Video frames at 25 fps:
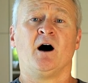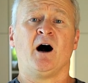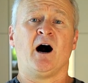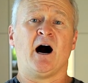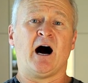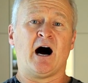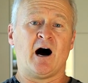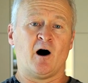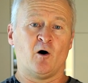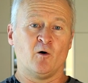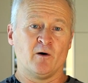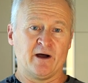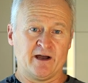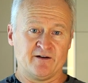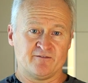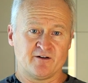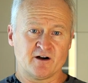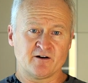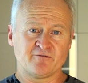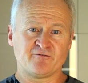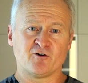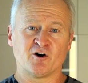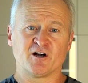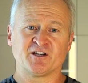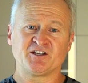
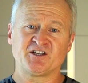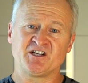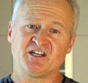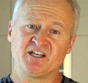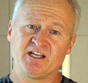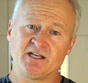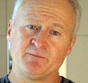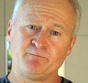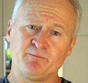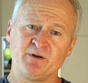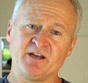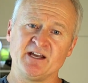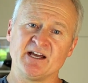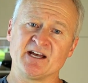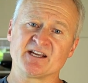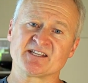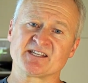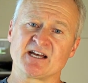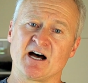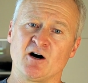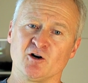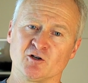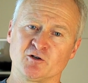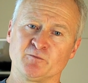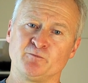However, for the
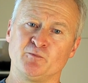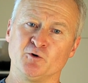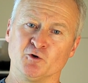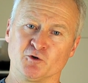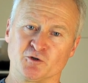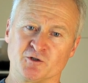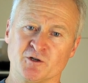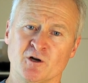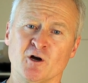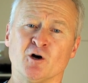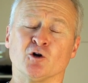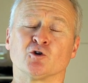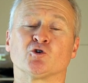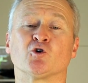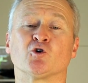EPS output